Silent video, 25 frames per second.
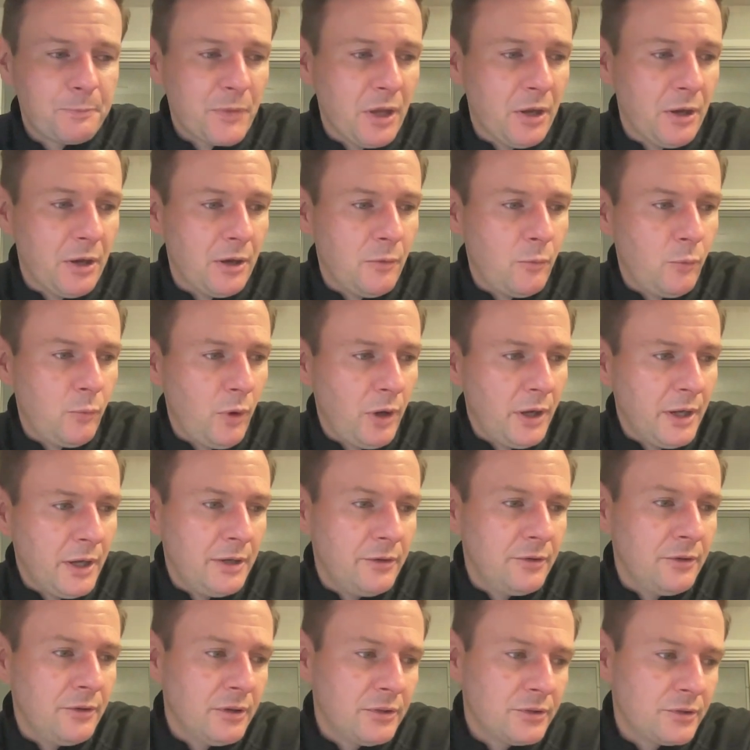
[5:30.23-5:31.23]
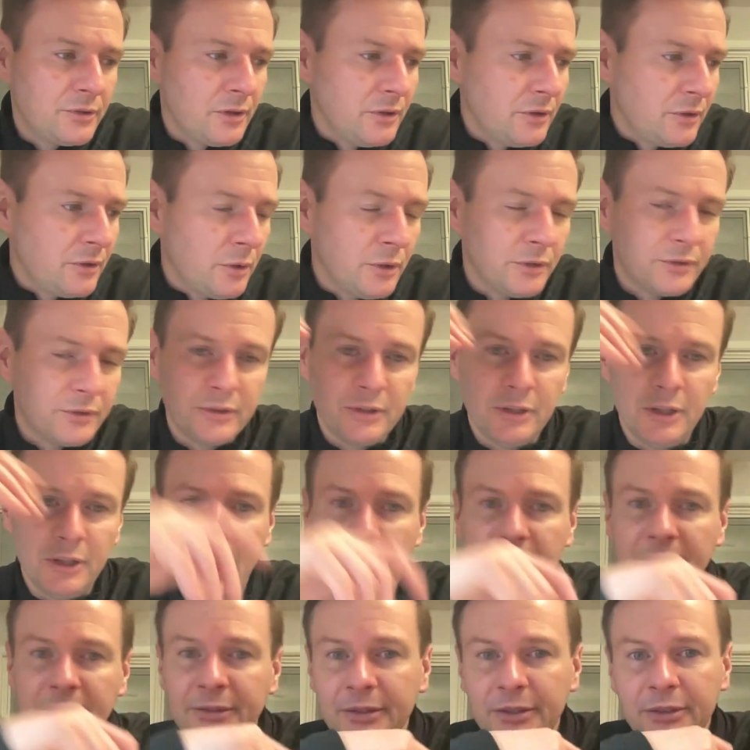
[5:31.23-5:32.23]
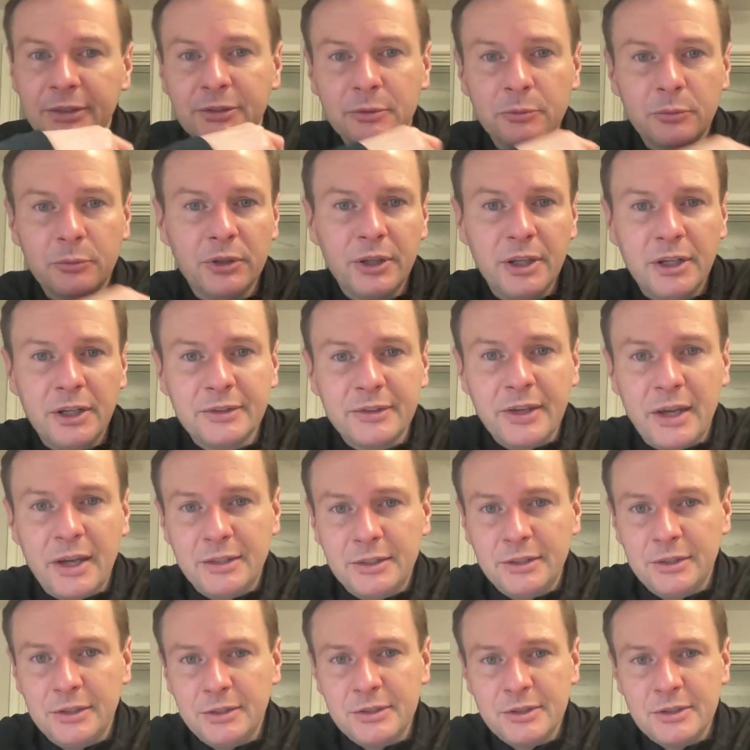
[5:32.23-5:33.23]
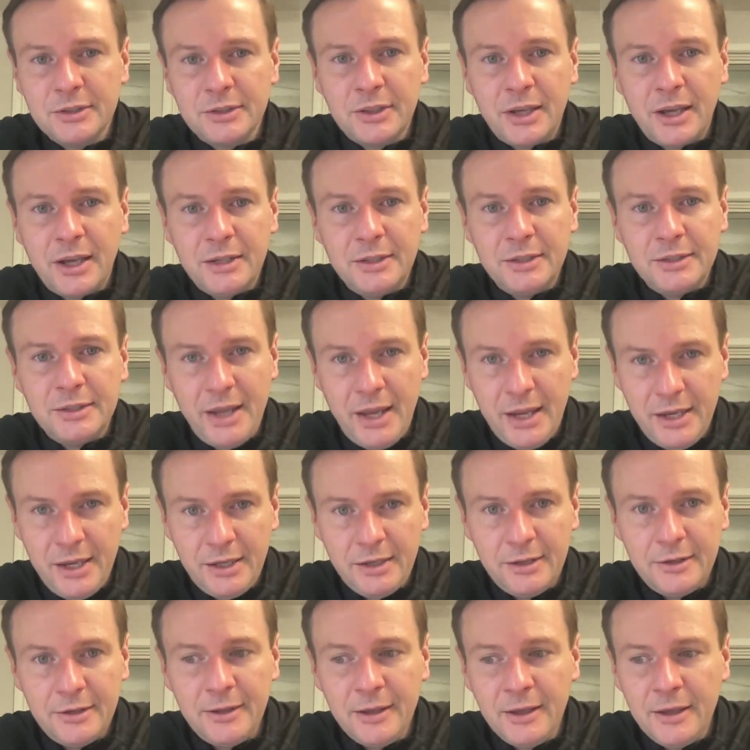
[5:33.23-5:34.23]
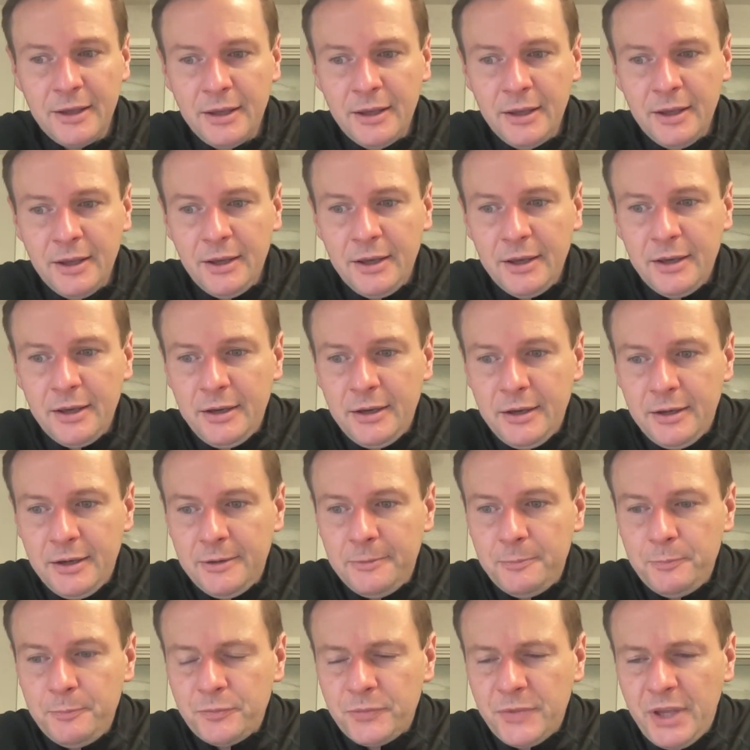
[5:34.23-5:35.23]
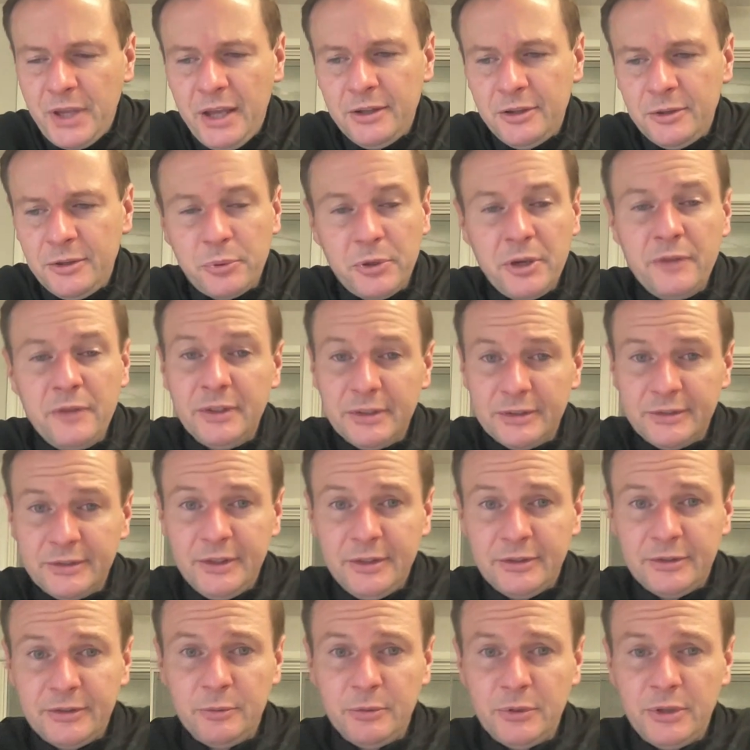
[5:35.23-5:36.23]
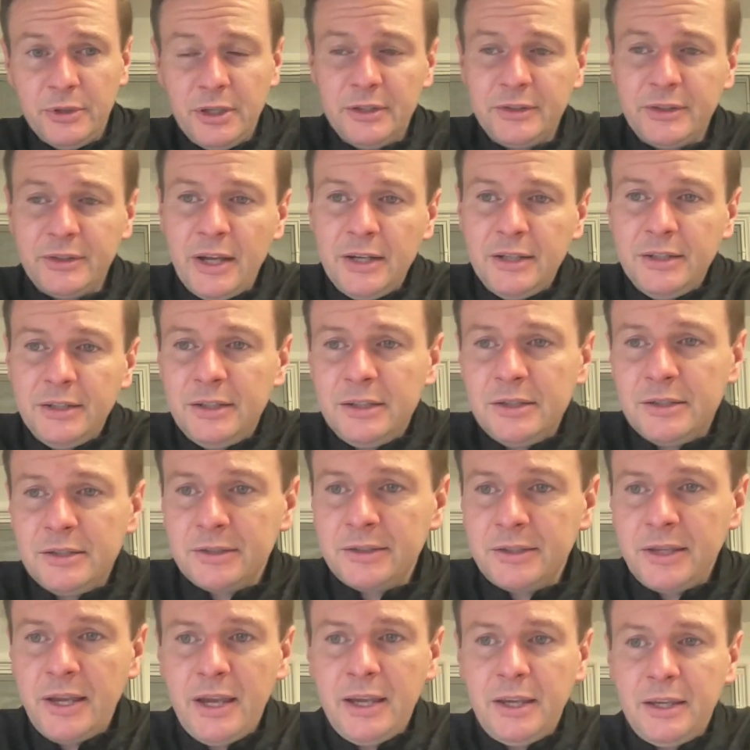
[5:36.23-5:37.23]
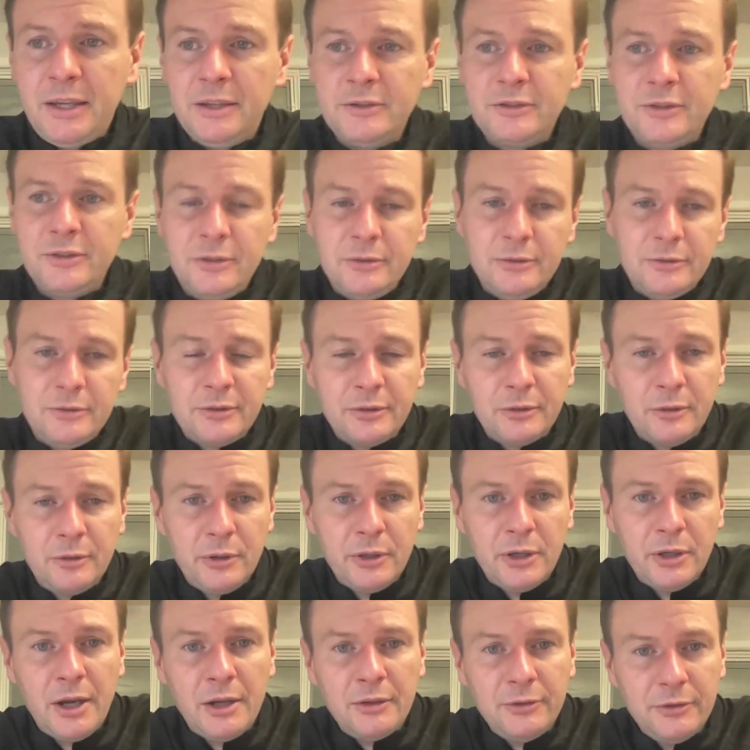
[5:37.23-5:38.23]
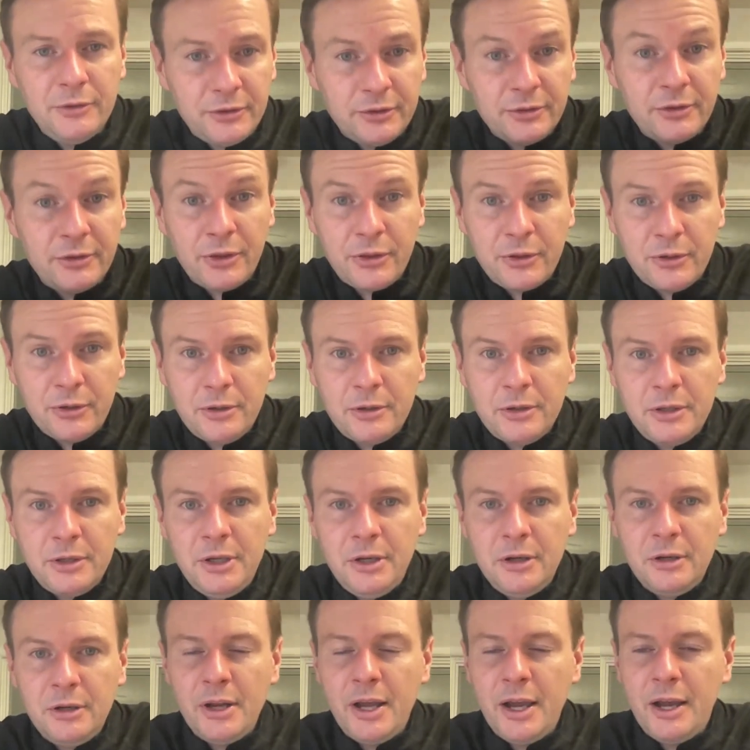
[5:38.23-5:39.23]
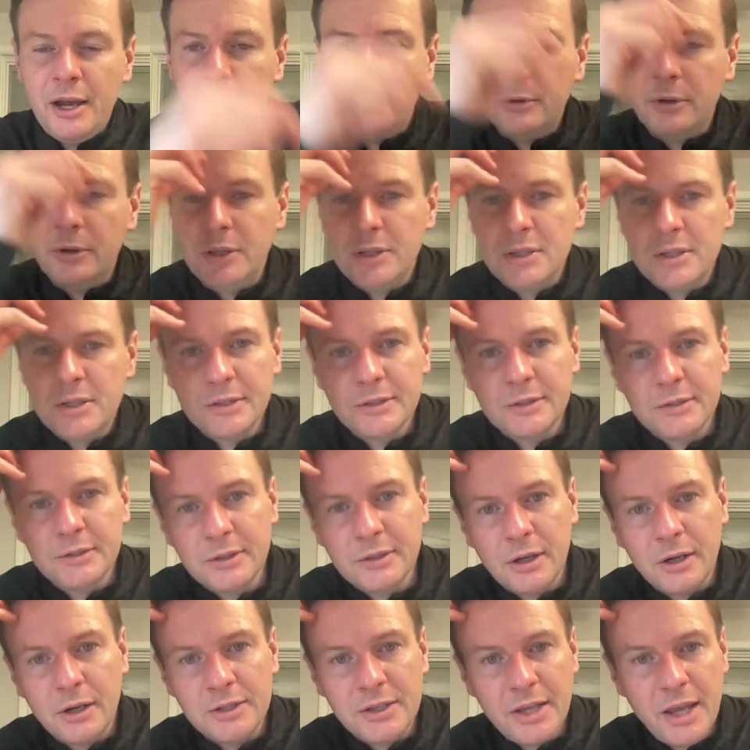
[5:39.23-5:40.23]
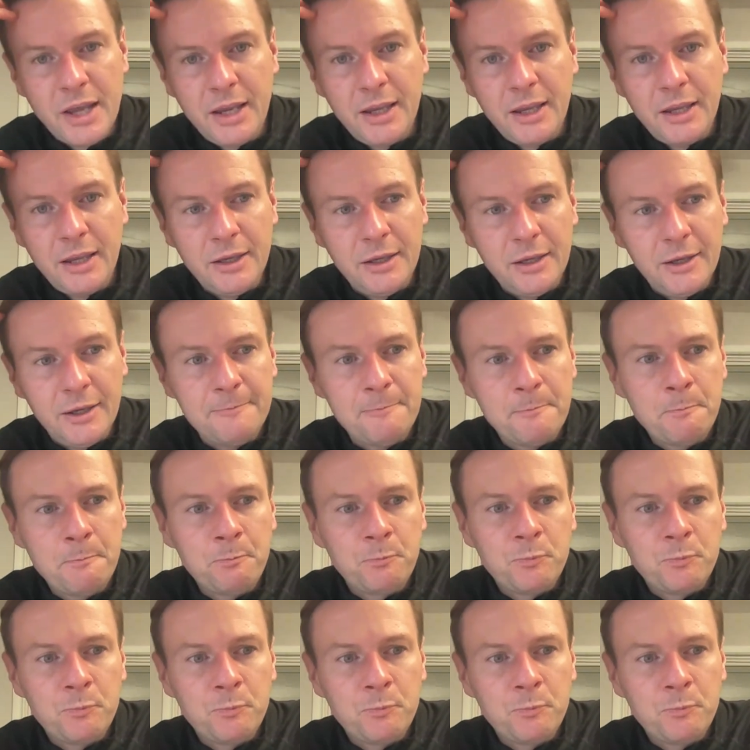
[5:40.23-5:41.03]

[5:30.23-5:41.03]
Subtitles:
One, during the course of the last season, when they decided to just kind of tank it. And the previous season, where they decided to just tank it too. So going on this the third year now where they just are tanking it.